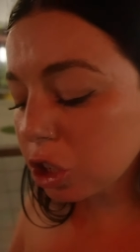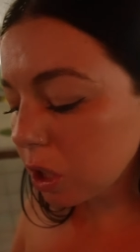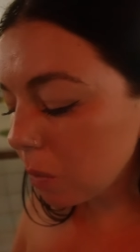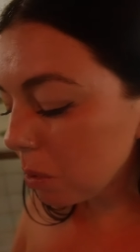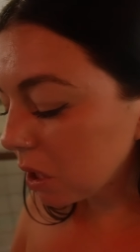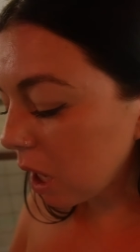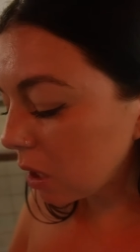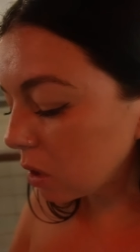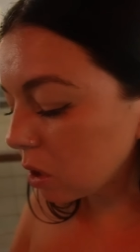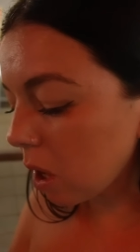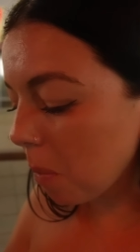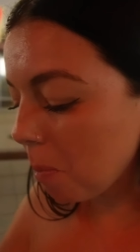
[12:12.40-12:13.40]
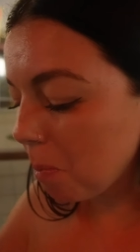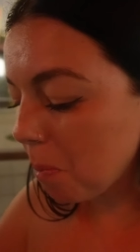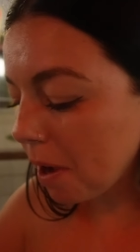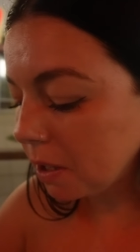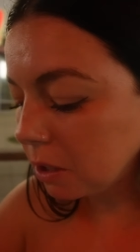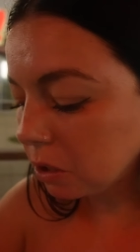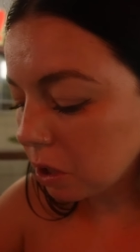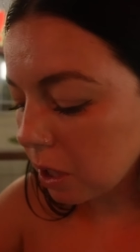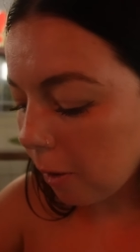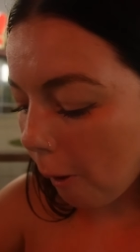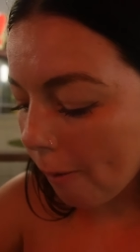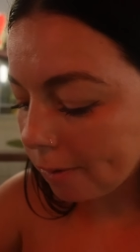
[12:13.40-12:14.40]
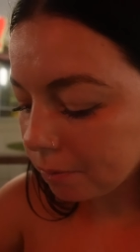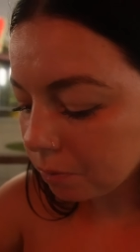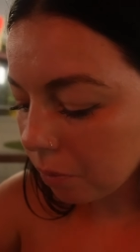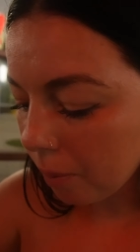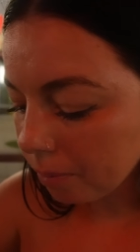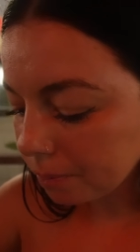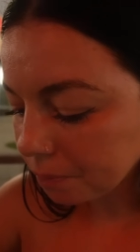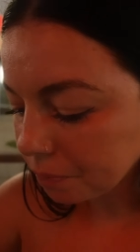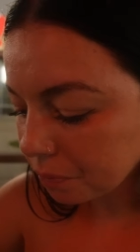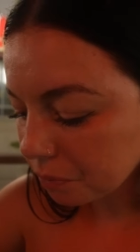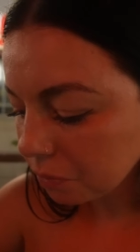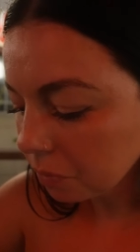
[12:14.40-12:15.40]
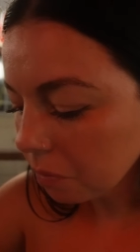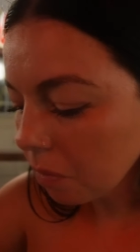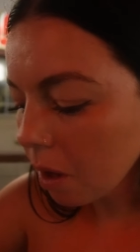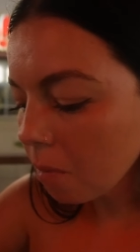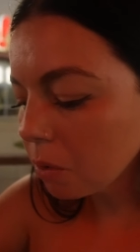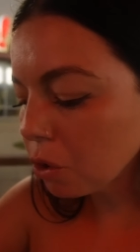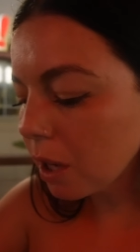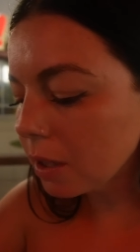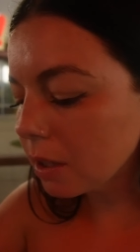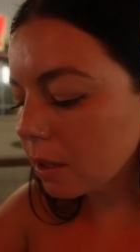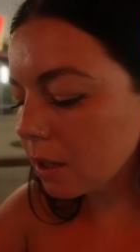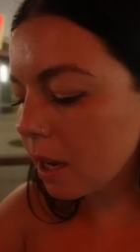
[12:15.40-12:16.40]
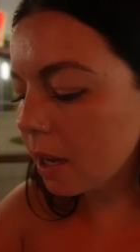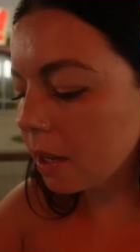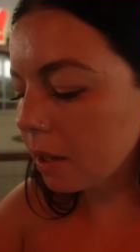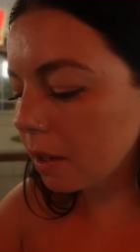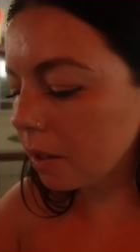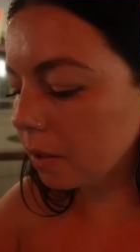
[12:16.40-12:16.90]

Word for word: shit, but that is amazing. I'm gonna try the steak.